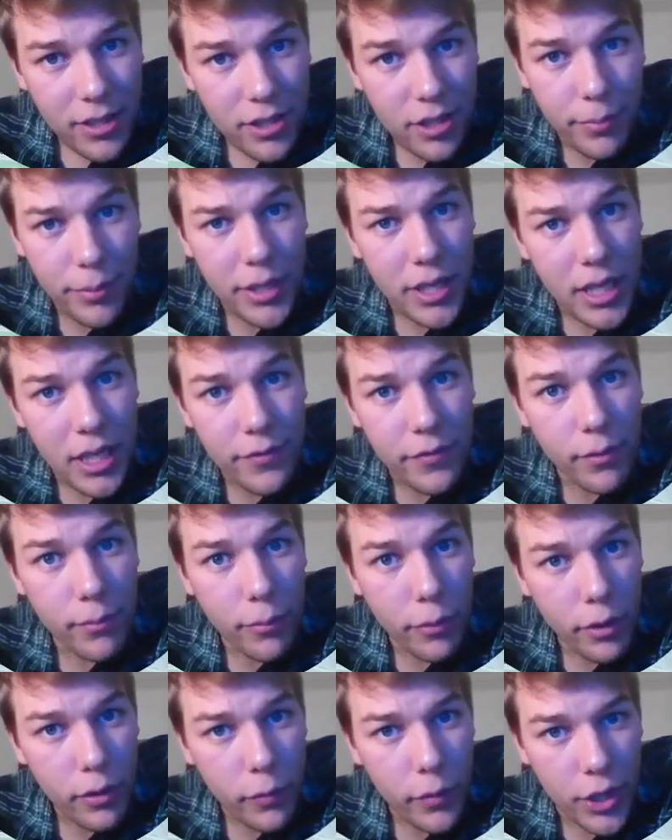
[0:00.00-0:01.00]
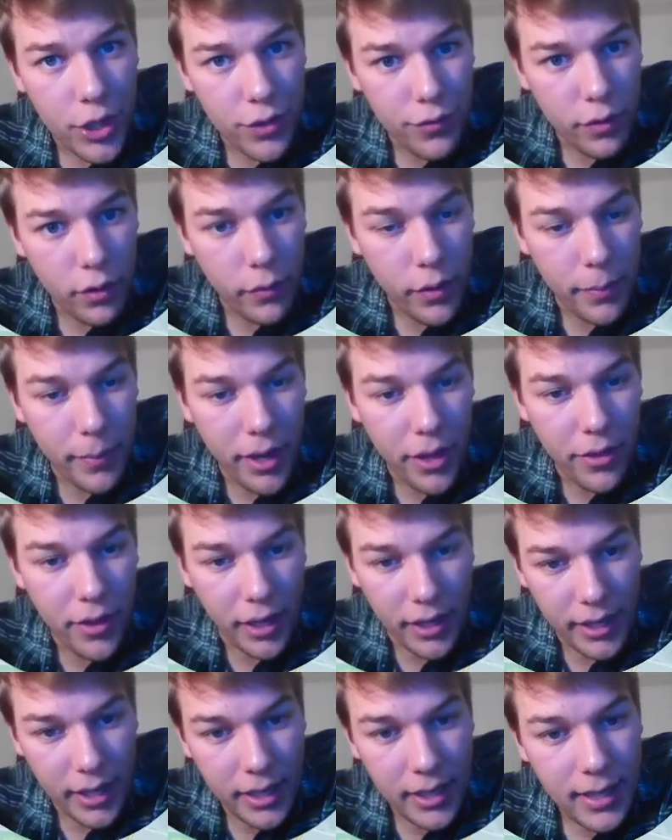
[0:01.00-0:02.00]
to be even more wishful with my
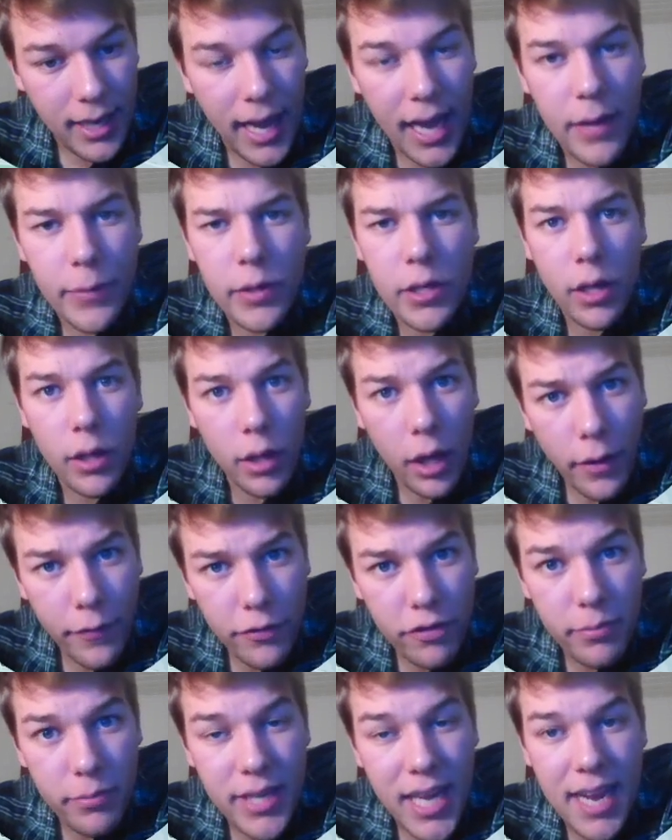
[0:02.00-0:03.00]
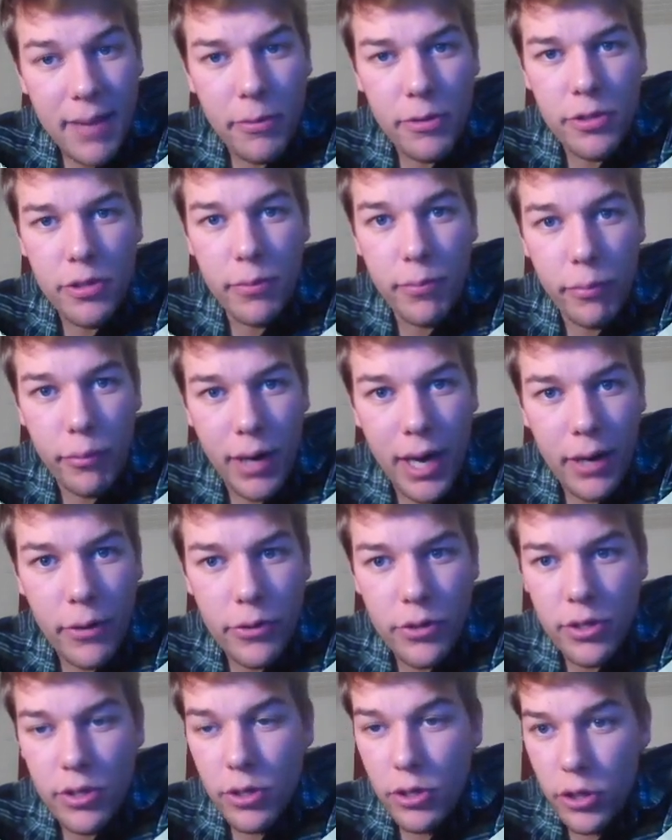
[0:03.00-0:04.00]
thinking, I would love to be able to
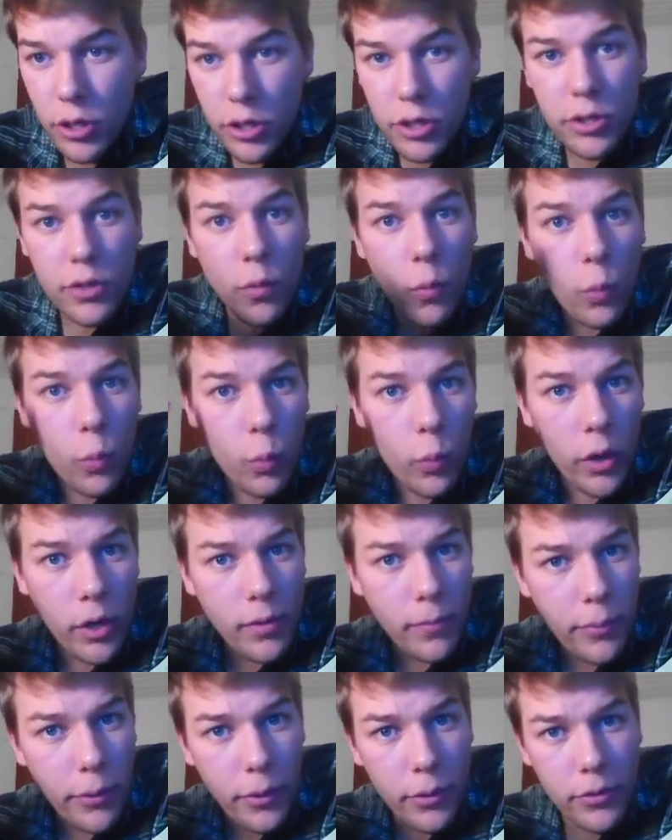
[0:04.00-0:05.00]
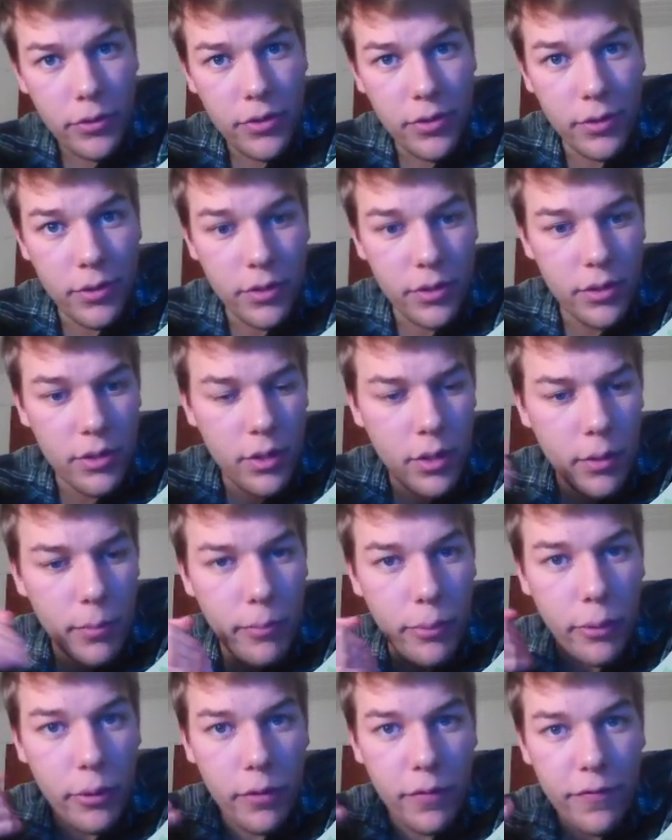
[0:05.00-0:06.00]
browse just one person's
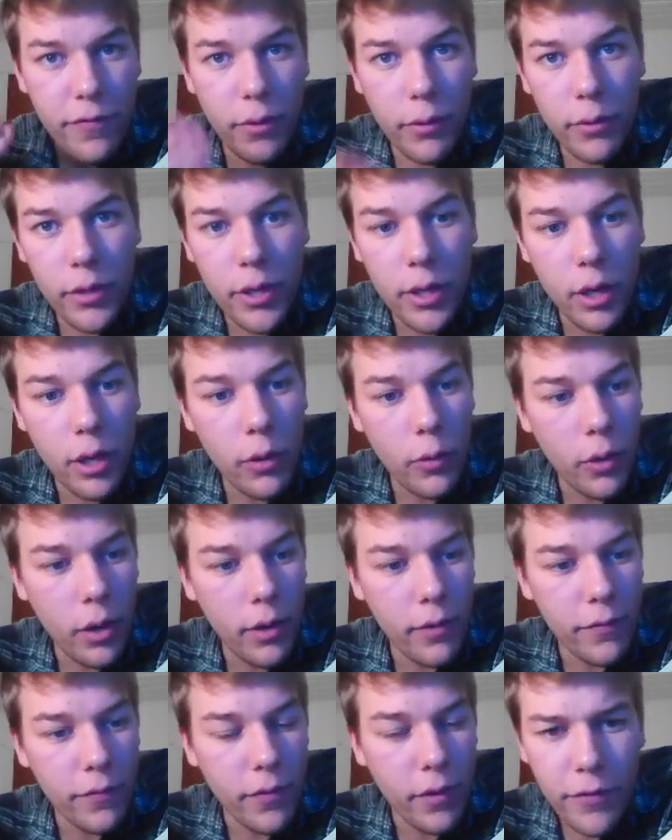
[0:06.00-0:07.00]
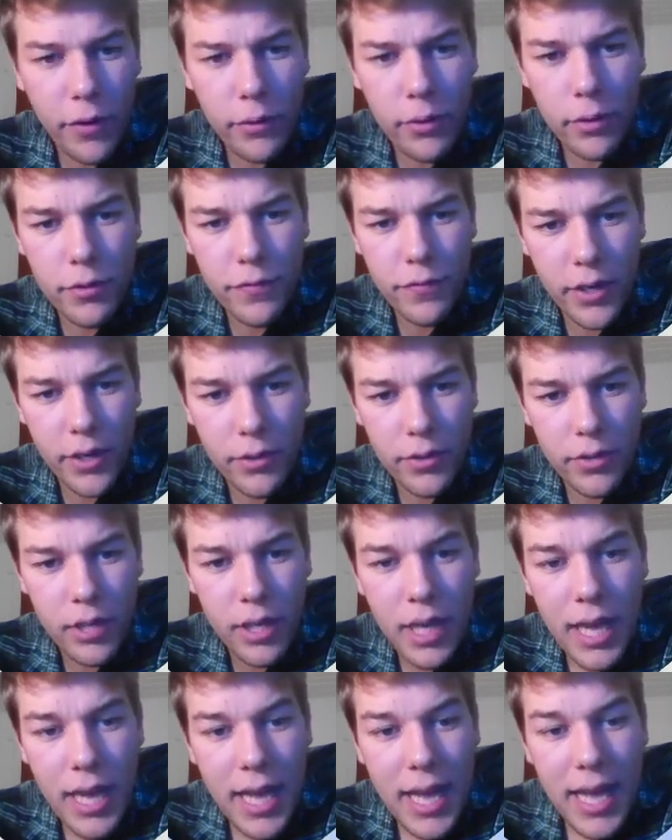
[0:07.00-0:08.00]
portfolio of photospheres
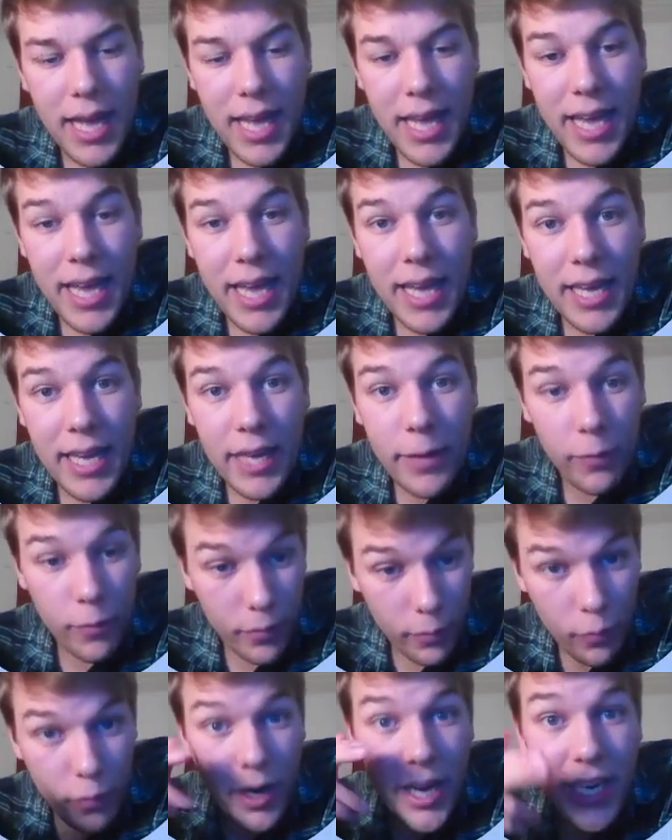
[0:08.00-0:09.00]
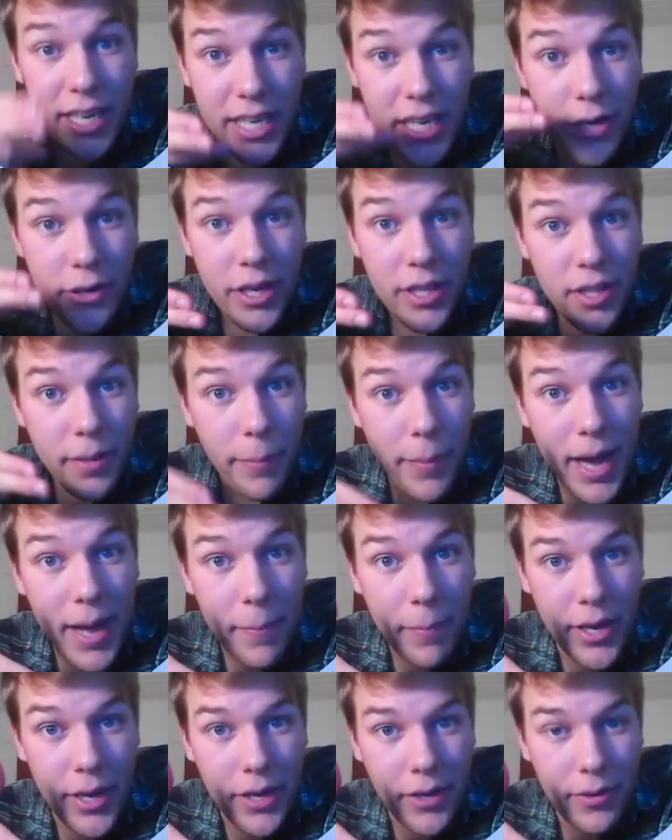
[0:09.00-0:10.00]
right here in the
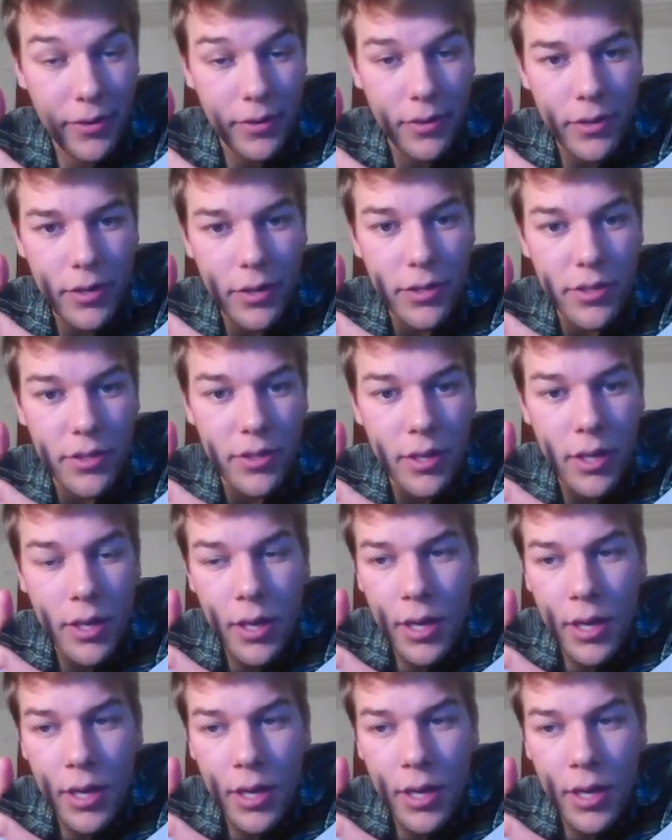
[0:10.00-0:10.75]
map maker, because